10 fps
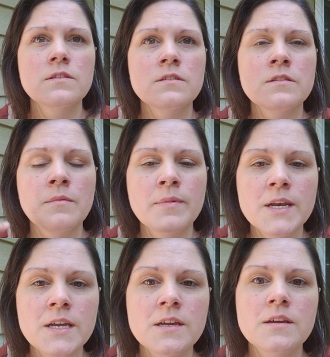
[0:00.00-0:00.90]

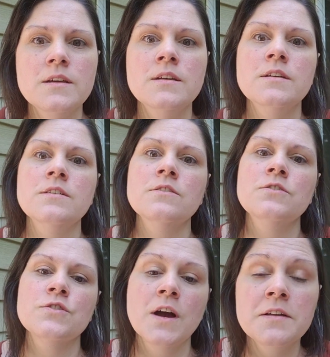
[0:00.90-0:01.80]
somebody is
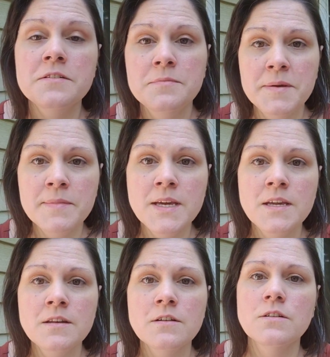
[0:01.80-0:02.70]
trying to be
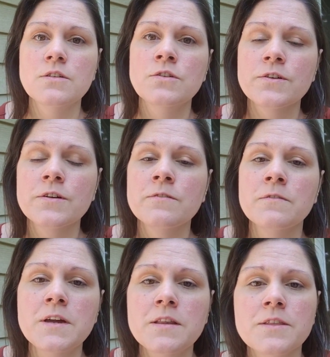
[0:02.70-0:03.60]
mean, you're going to
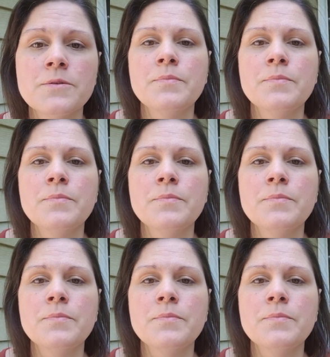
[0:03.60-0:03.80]
read their